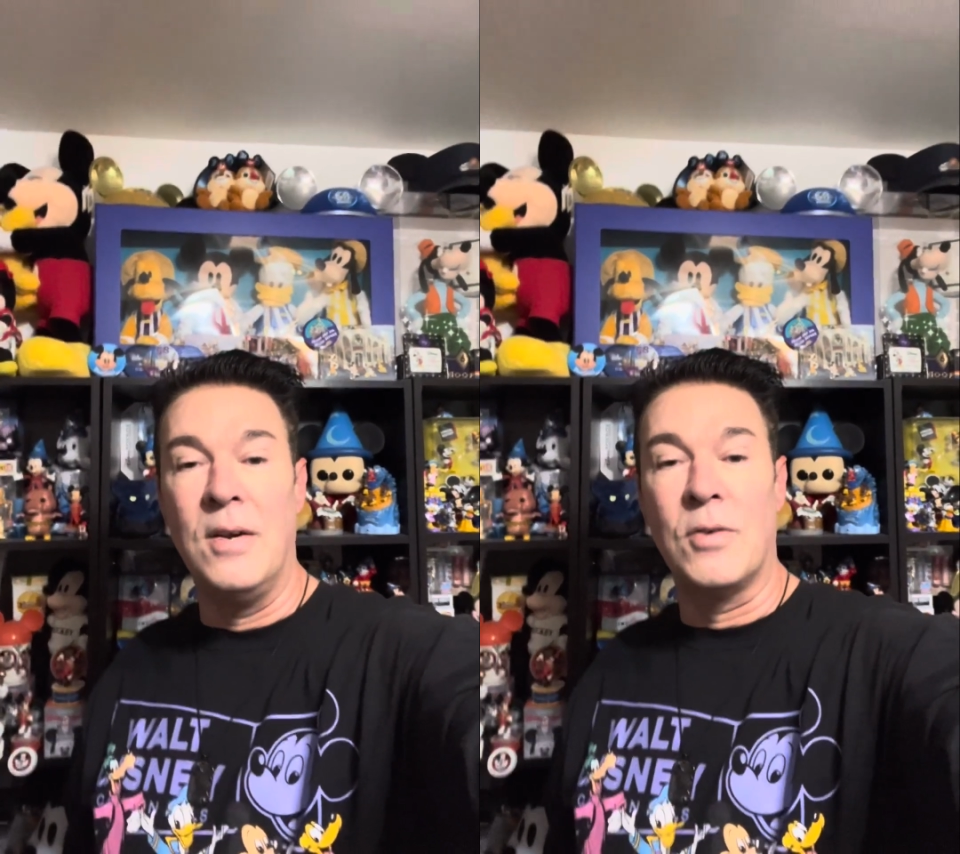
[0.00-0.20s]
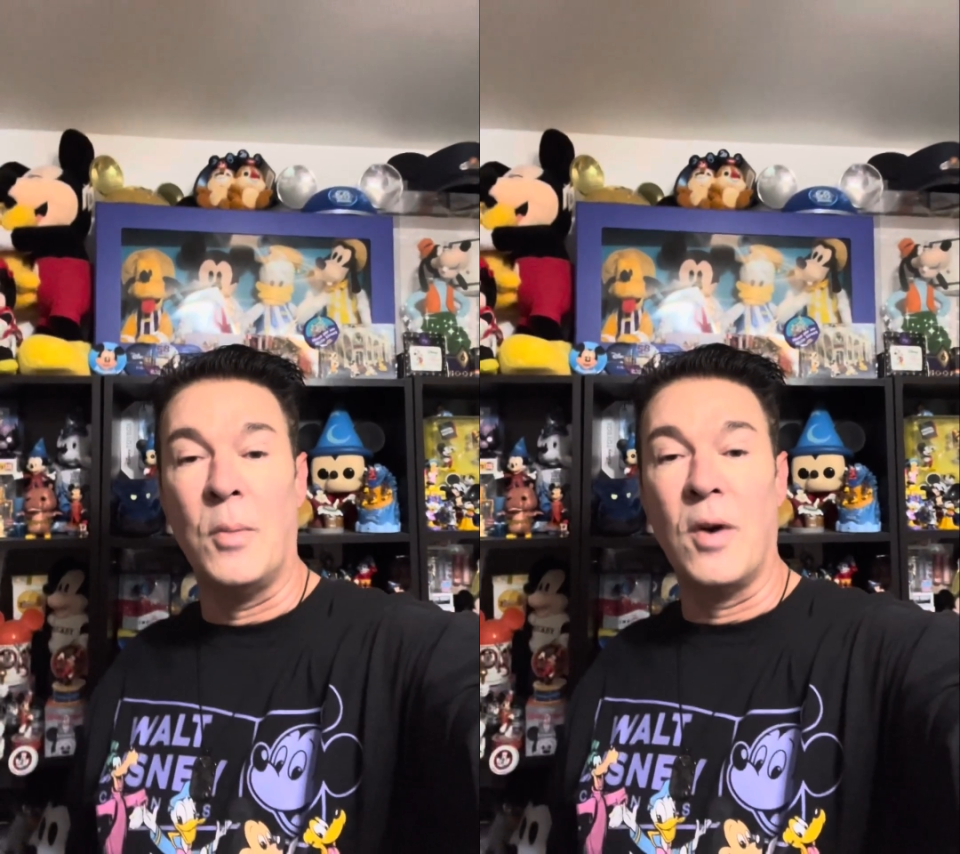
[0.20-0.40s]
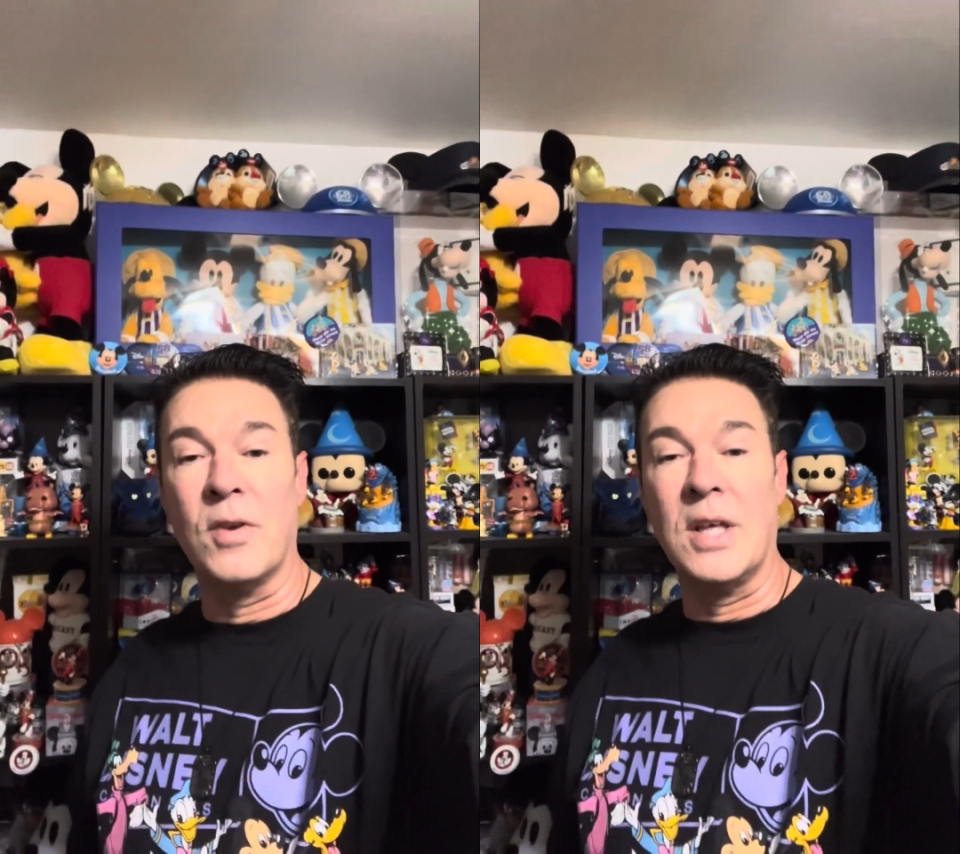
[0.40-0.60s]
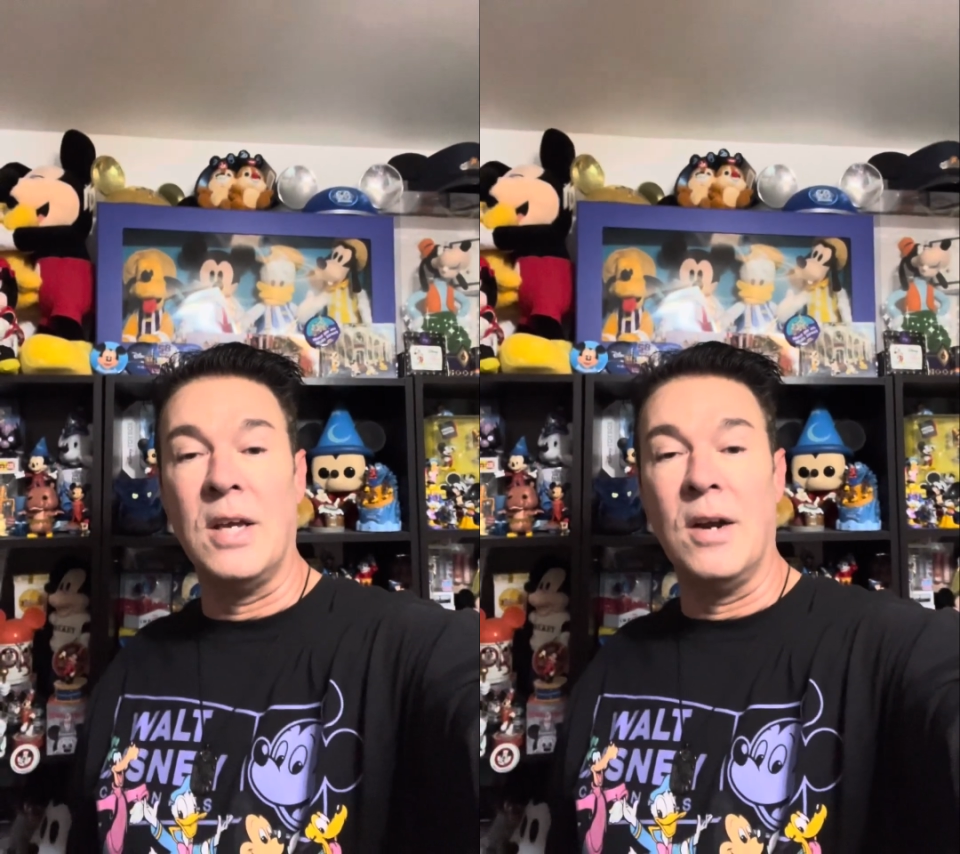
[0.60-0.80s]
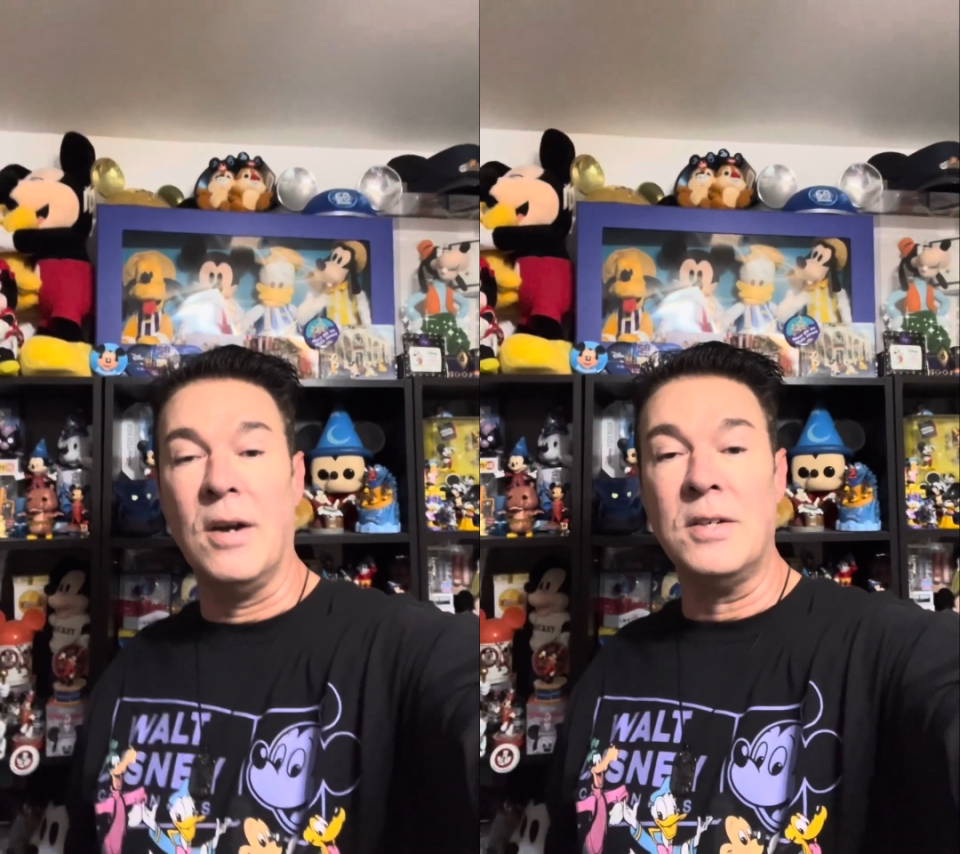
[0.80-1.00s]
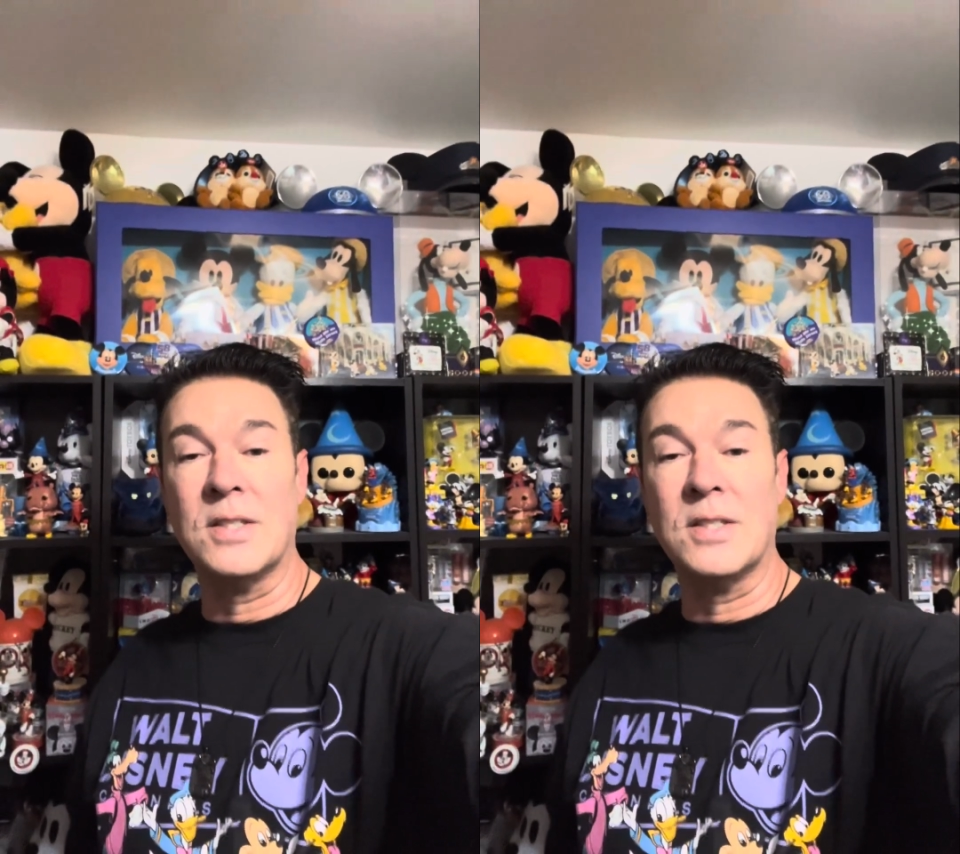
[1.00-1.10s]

from over the years.